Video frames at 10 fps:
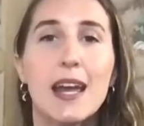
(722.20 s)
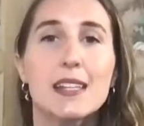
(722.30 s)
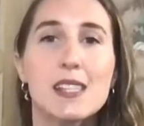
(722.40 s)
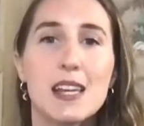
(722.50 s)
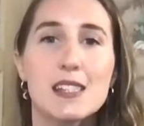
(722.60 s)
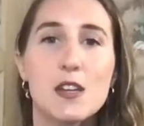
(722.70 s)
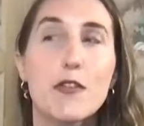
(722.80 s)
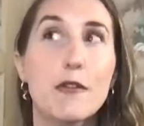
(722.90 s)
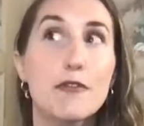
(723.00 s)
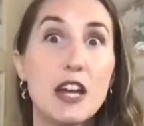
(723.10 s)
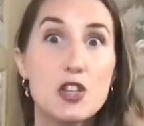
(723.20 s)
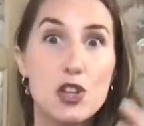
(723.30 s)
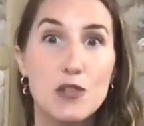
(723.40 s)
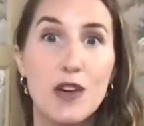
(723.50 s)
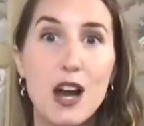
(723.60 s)
It's a
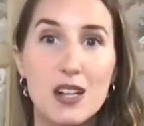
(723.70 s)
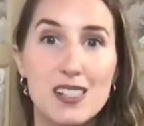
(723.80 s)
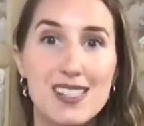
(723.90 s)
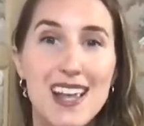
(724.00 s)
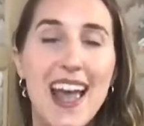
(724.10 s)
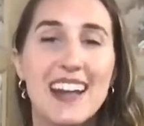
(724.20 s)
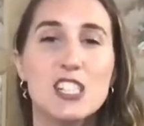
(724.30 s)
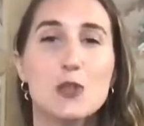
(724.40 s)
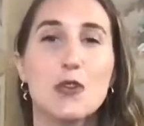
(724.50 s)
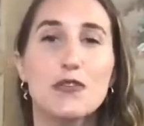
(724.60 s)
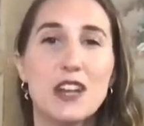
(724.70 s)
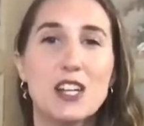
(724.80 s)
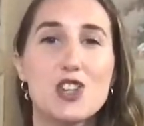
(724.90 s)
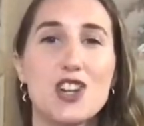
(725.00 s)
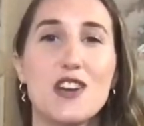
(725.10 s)
reflection of us, and it's a
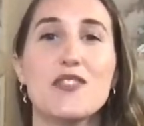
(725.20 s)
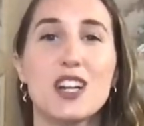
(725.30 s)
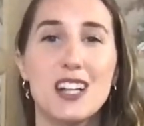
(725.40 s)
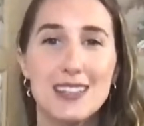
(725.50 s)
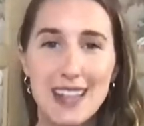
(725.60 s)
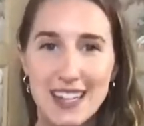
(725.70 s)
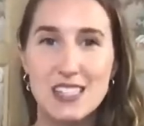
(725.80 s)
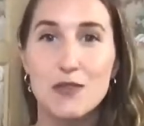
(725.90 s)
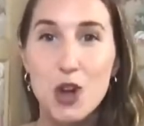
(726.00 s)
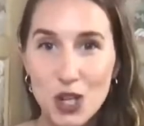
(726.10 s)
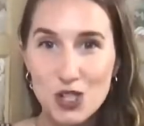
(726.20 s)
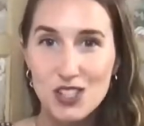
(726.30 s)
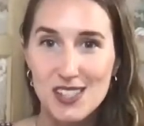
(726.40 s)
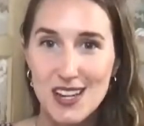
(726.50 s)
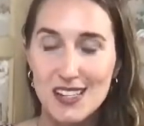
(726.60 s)
reflection of the collective
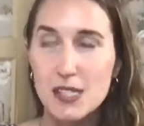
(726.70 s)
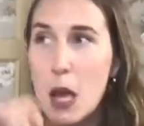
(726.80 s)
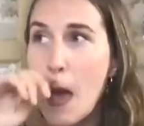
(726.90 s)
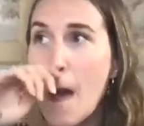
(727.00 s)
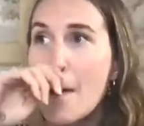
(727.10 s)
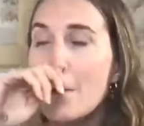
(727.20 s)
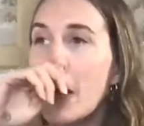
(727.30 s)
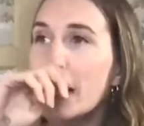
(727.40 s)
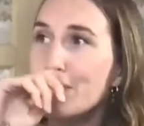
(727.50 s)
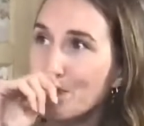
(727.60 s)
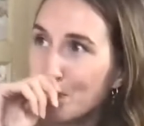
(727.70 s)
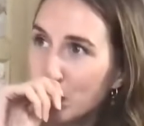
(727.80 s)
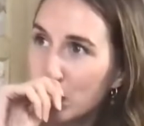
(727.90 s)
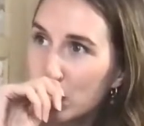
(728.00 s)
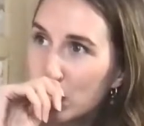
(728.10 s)
consciousness, but
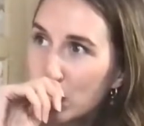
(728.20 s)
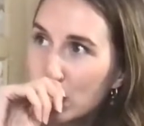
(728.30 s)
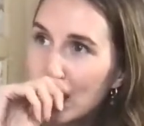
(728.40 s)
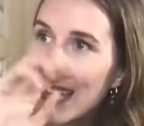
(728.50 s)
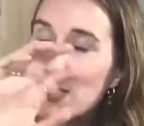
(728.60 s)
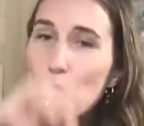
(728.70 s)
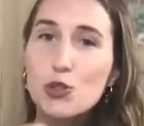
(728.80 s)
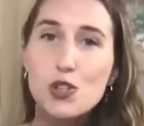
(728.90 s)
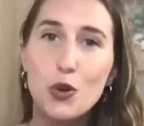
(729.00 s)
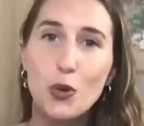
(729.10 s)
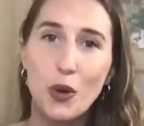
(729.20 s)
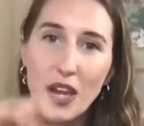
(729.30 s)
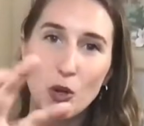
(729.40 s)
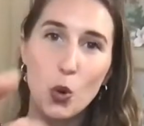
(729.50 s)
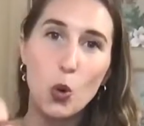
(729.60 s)
it's also
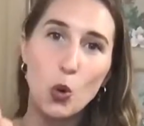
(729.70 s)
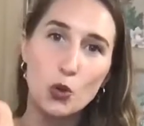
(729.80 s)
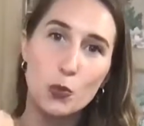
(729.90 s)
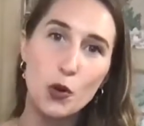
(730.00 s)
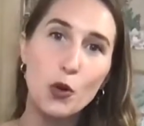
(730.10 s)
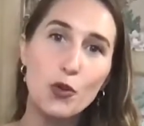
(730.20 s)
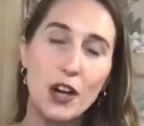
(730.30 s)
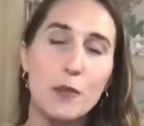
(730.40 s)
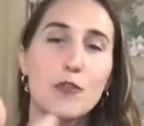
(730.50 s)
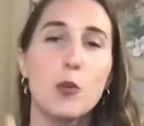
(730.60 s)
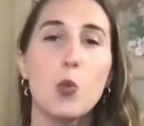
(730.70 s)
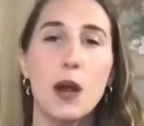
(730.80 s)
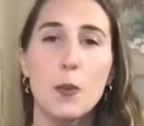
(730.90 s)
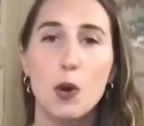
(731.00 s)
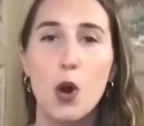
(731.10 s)
an old program from
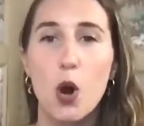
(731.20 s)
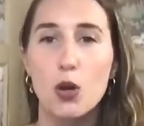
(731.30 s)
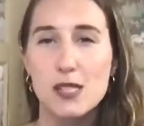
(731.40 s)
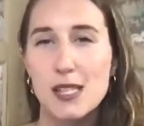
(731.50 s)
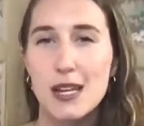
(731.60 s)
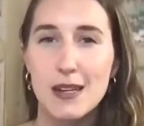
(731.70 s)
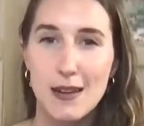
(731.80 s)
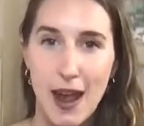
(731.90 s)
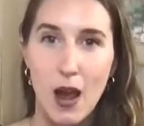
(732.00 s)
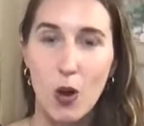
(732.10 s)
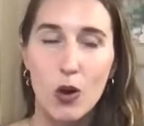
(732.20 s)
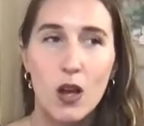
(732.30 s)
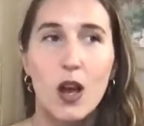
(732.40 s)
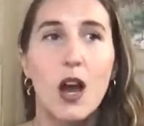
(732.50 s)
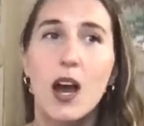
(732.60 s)
where we're all sitting now.
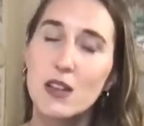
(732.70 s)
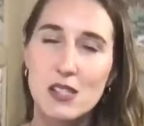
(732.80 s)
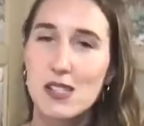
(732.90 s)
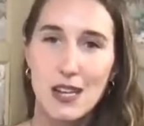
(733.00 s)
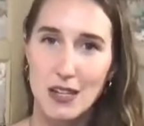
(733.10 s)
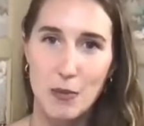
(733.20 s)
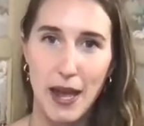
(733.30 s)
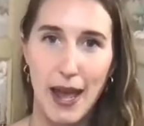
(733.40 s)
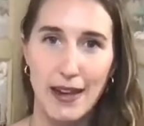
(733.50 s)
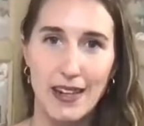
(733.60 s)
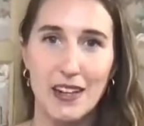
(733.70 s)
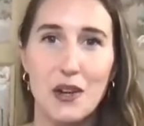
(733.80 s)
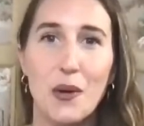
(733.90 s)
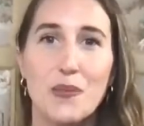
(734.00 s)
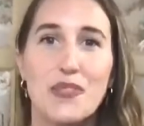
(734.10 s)
This is getting a bit heady, I
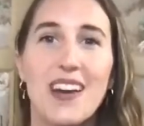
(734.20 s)
know.